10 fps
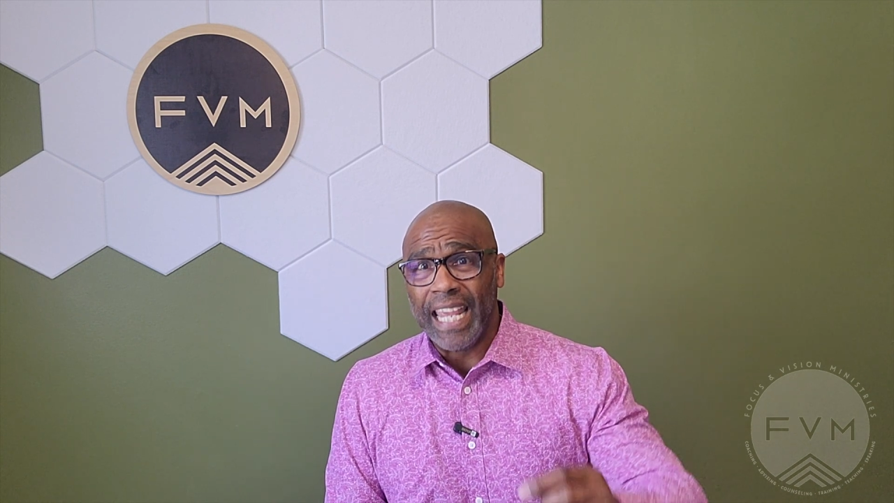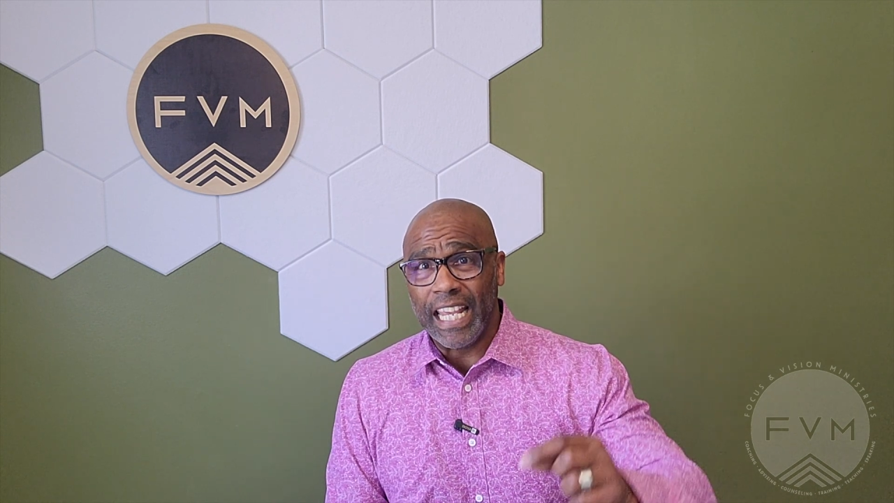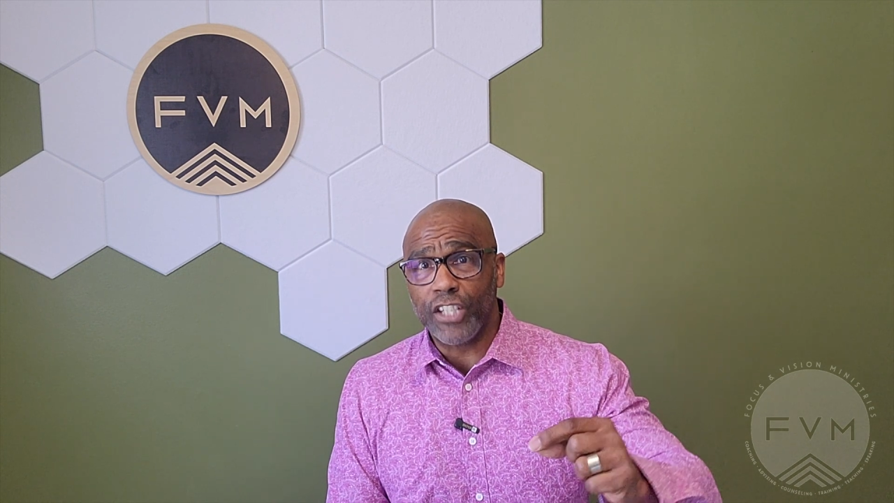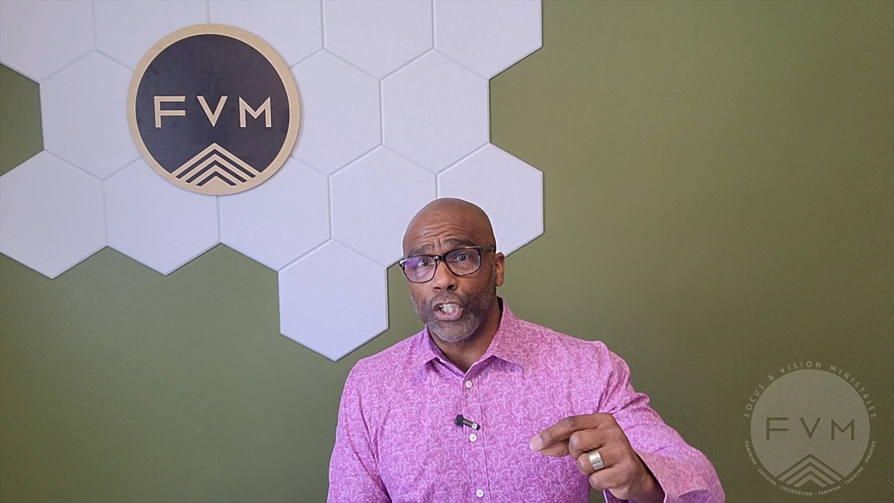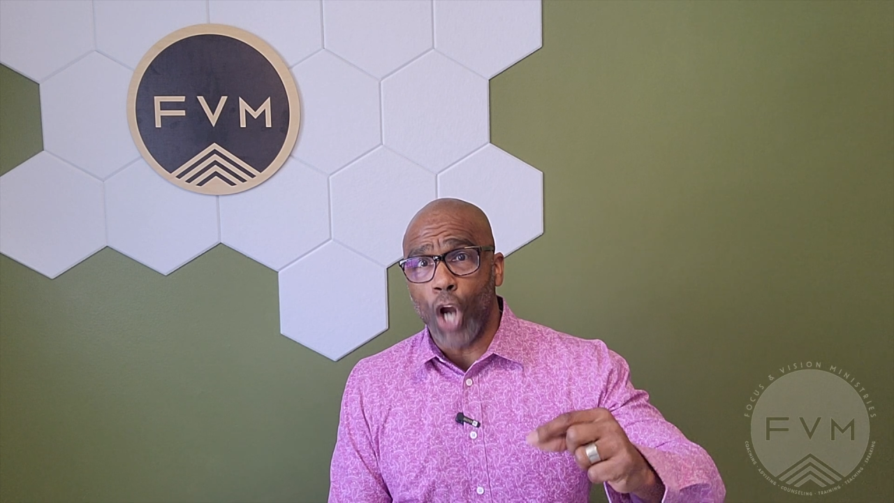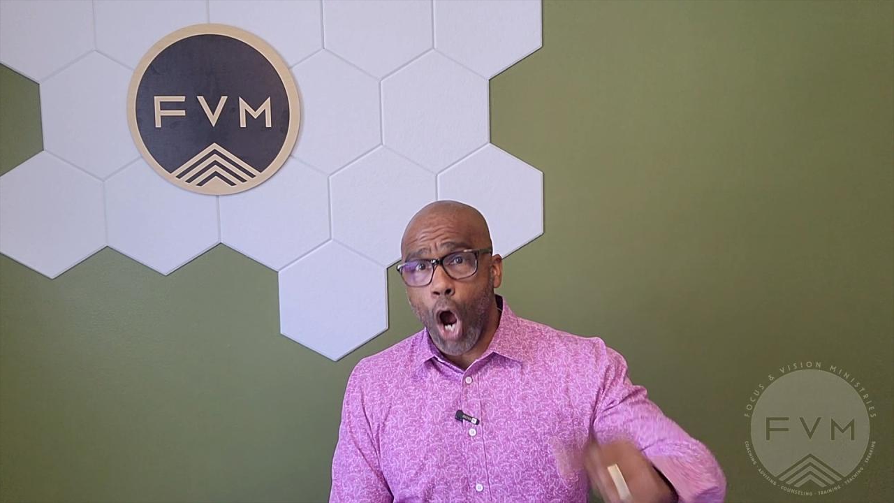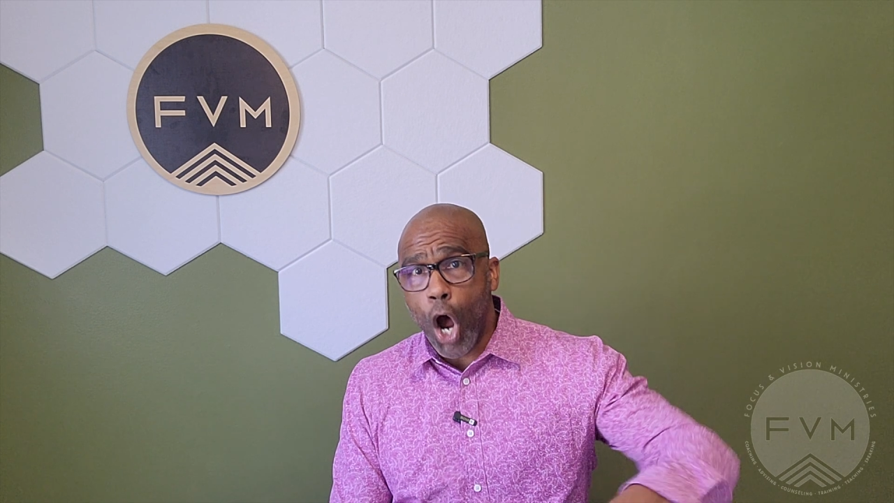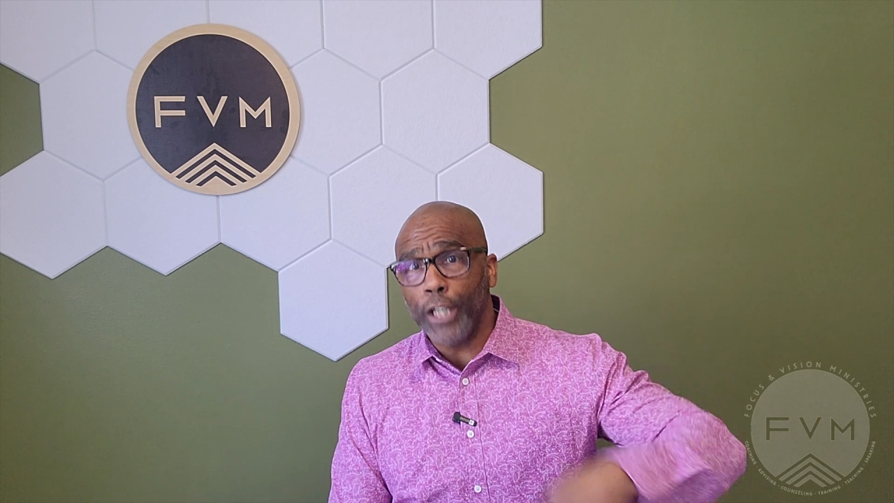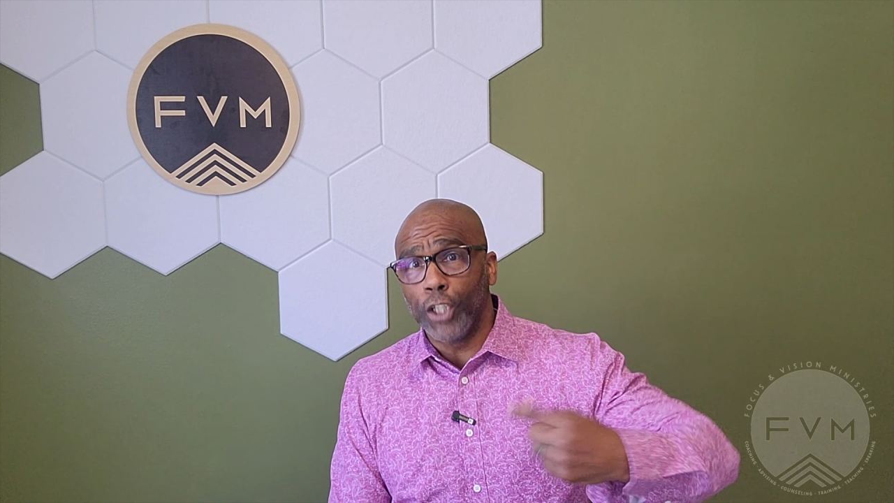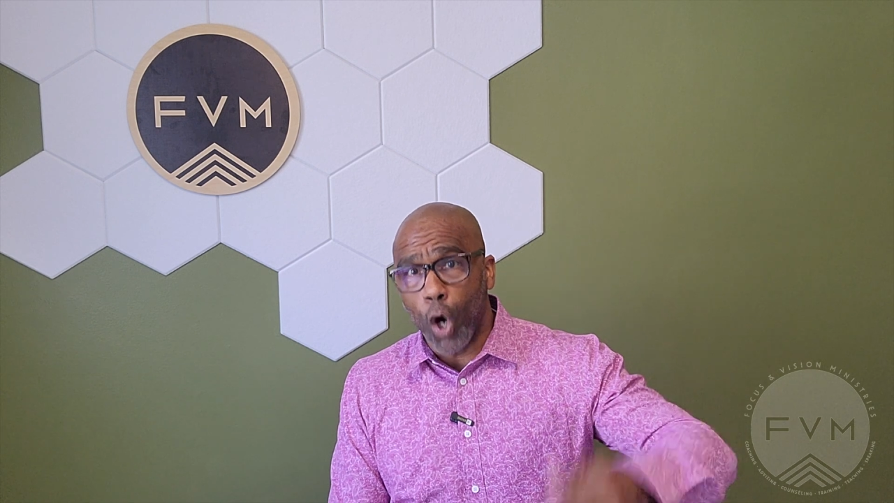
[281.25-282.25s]
it's an
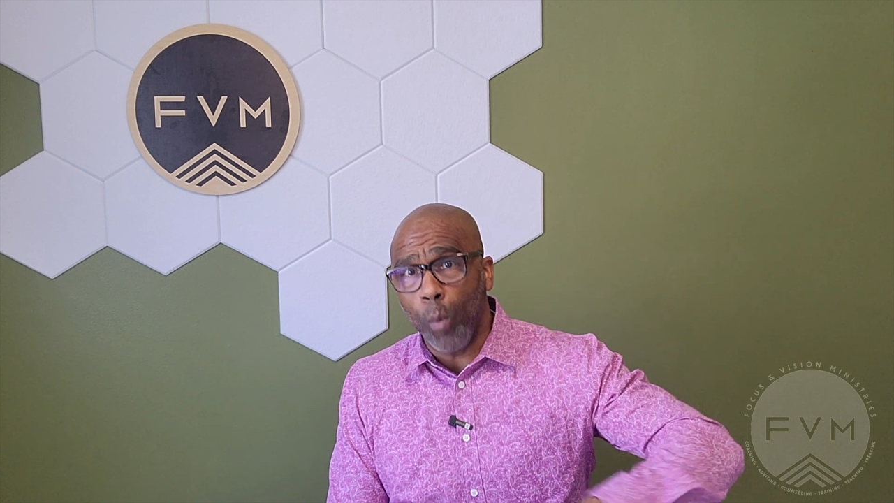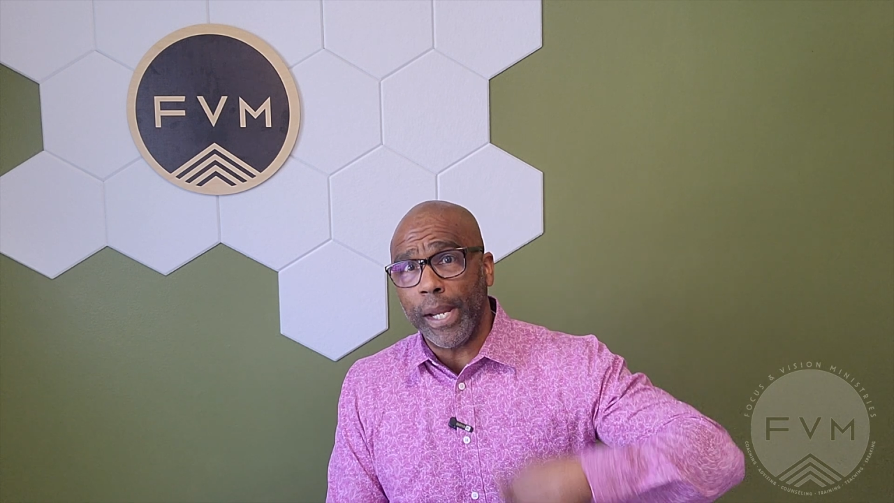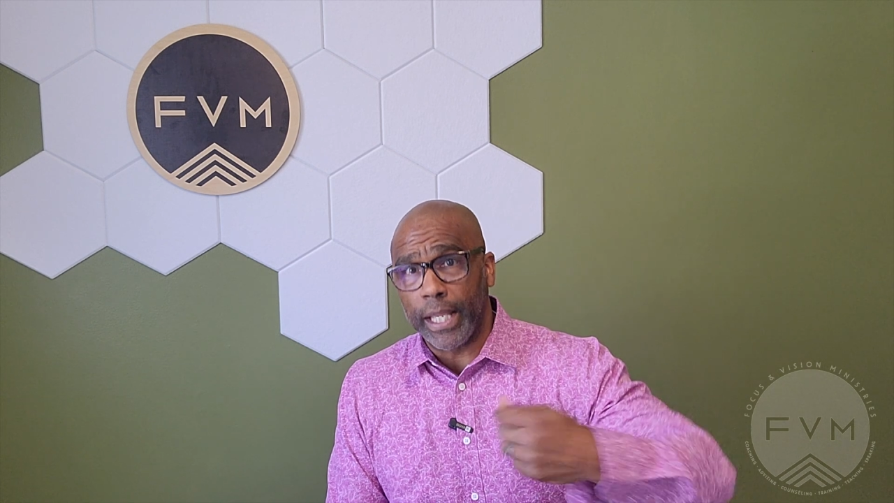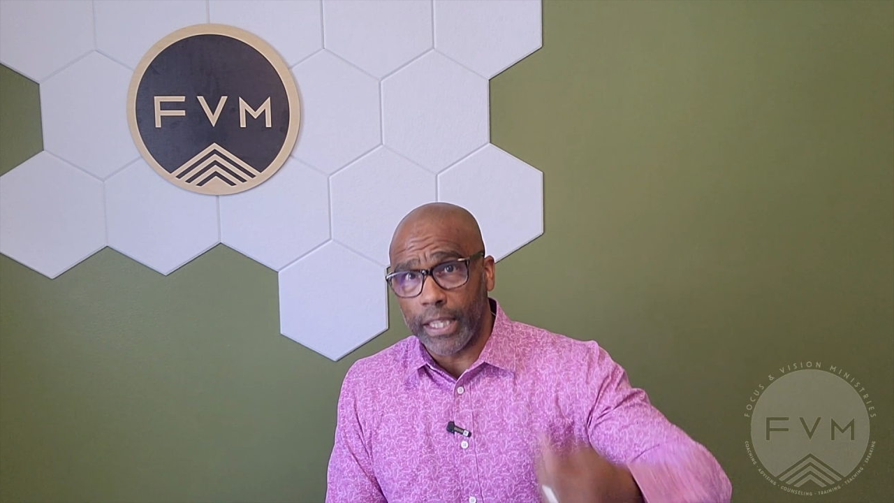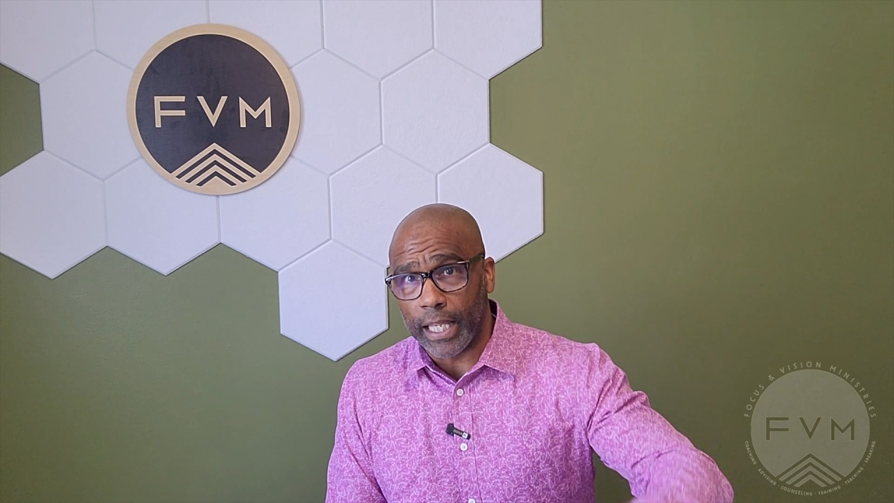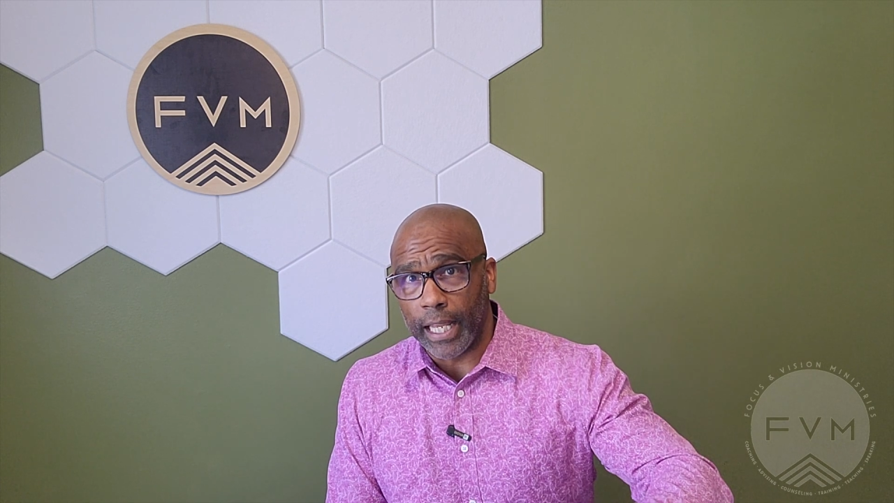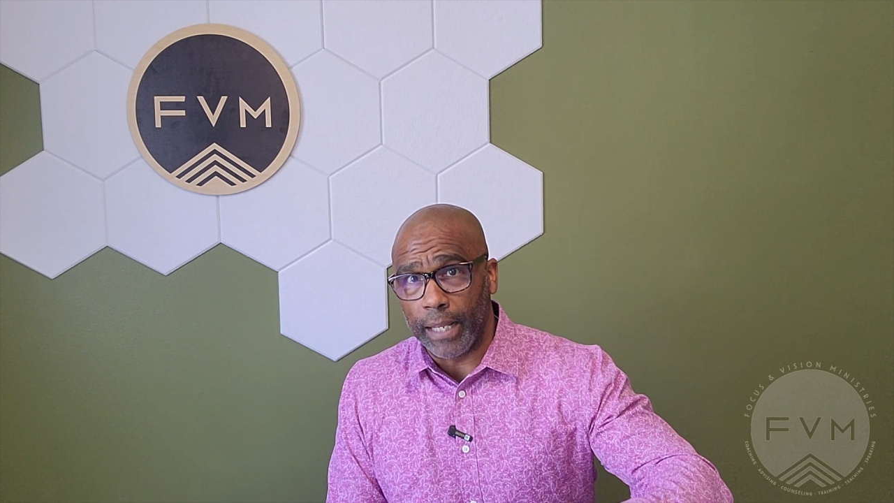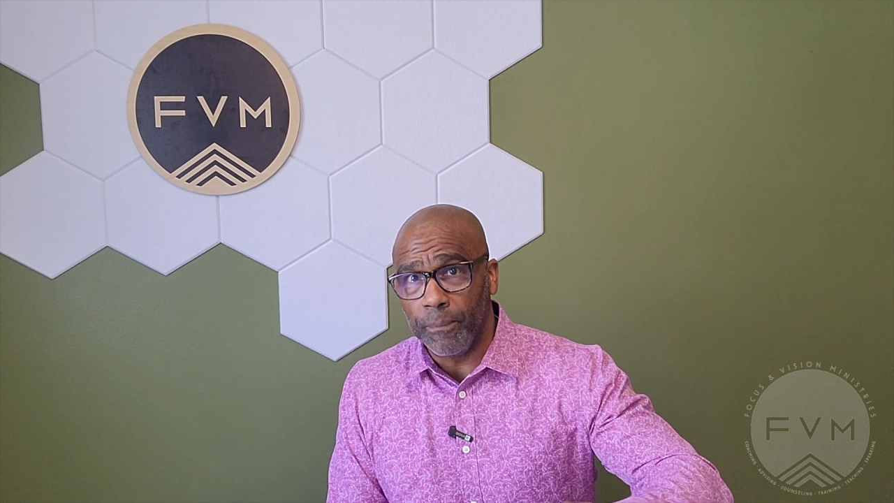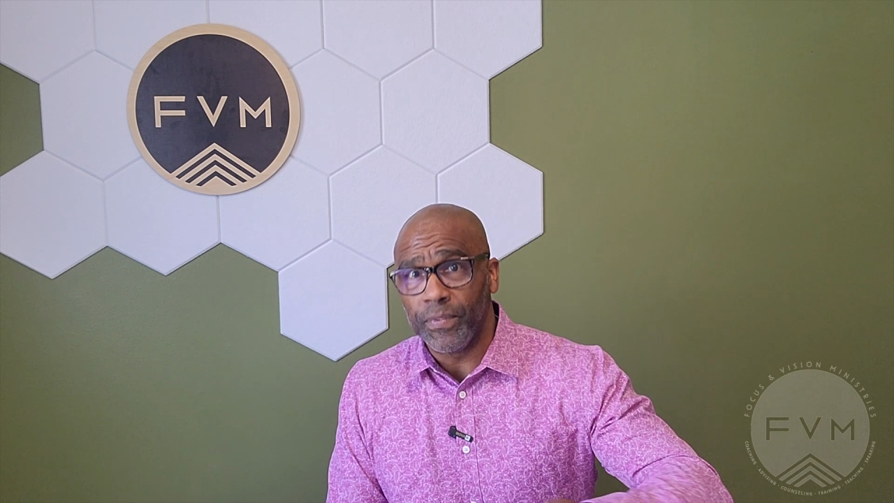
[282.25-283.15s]
ongoing thing